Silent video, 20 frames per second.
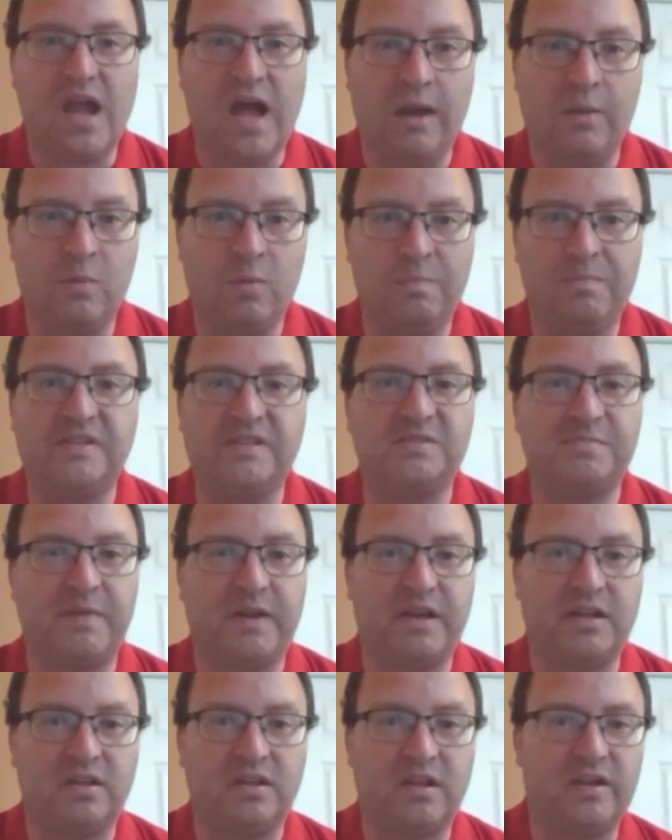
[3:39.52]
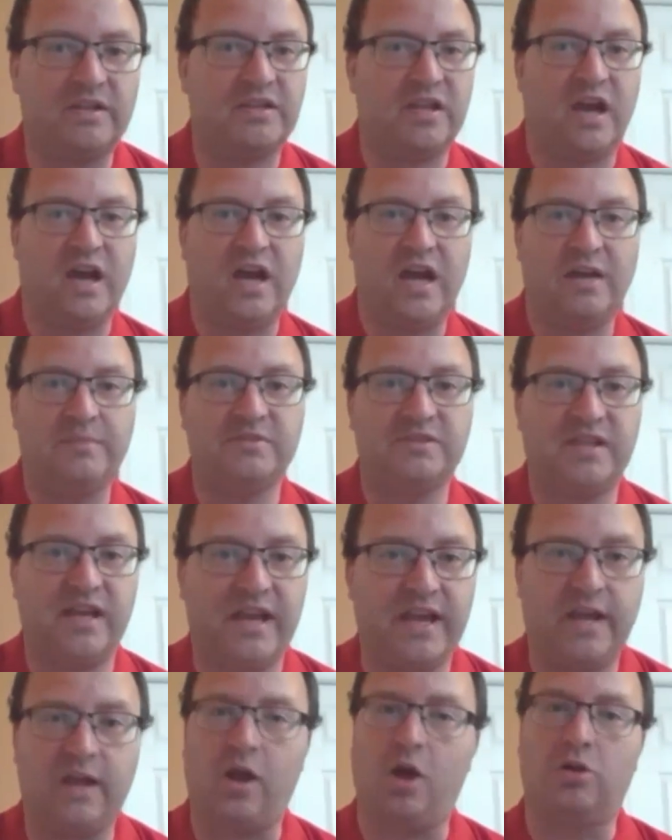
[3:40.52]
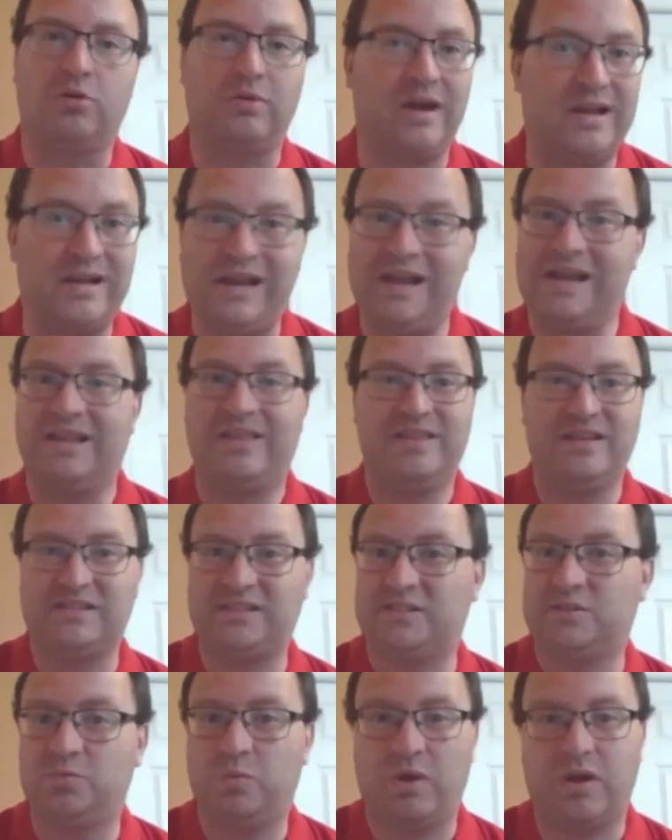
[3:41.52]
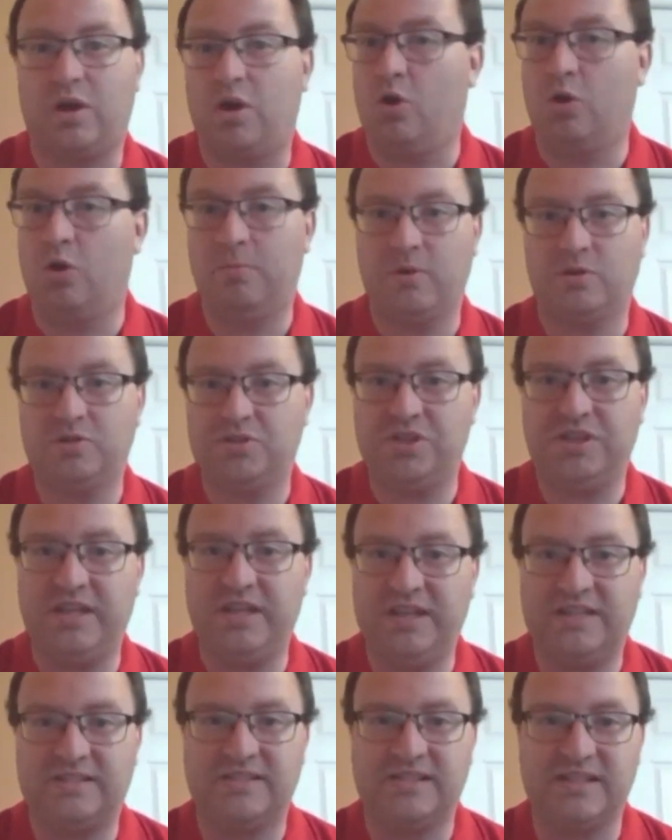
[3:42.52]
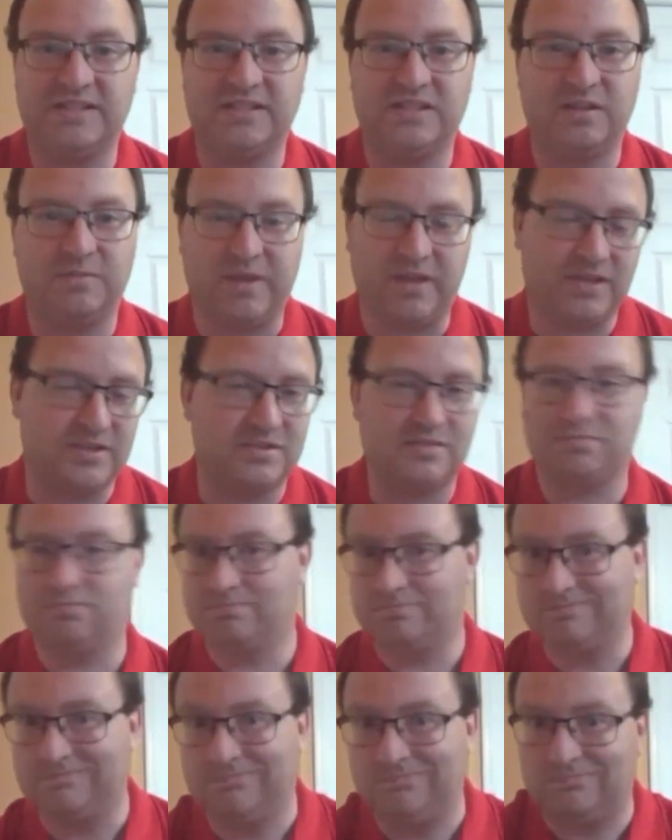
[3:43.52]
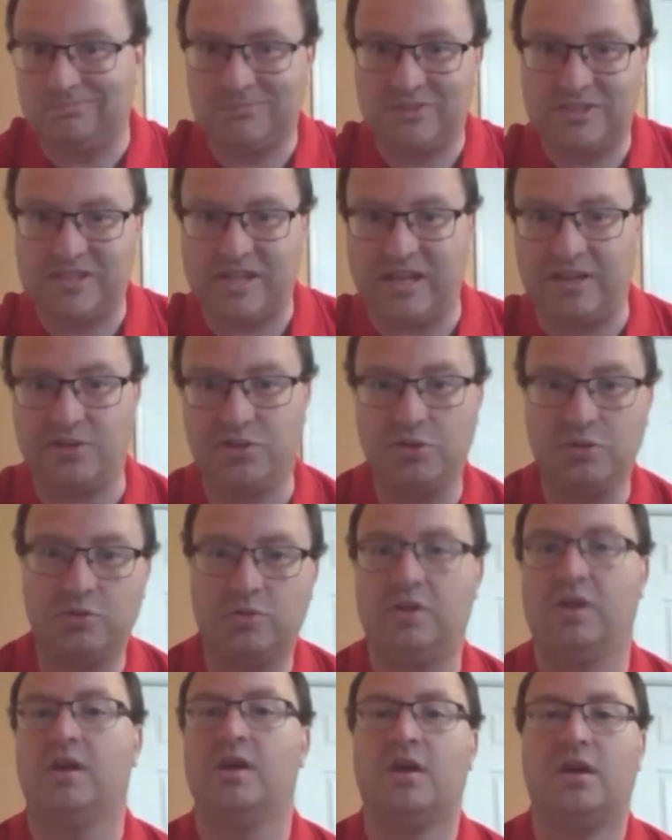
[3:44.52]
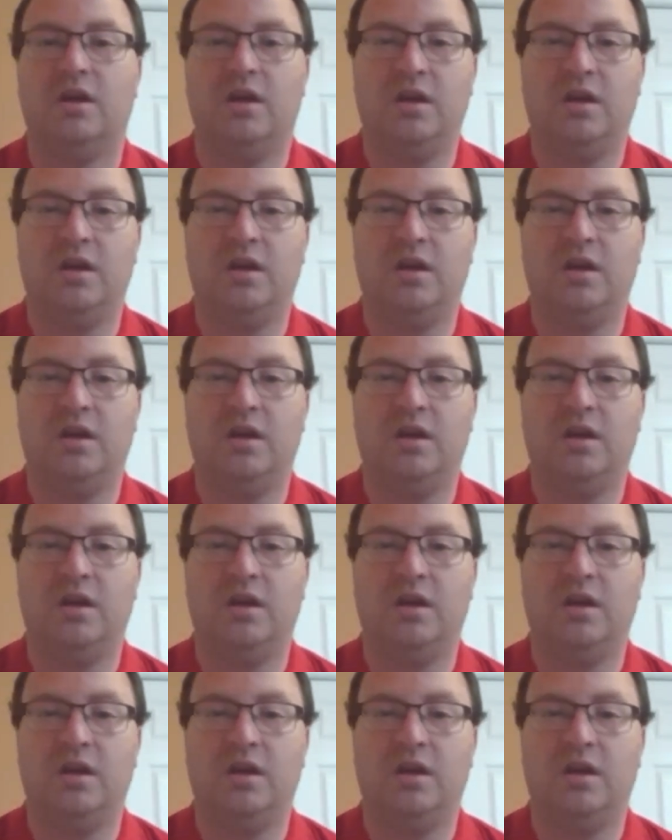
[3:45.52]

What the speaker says: I won't be spending a lot of time saying, all right, this is what a homogeneous system is. Stay tuned.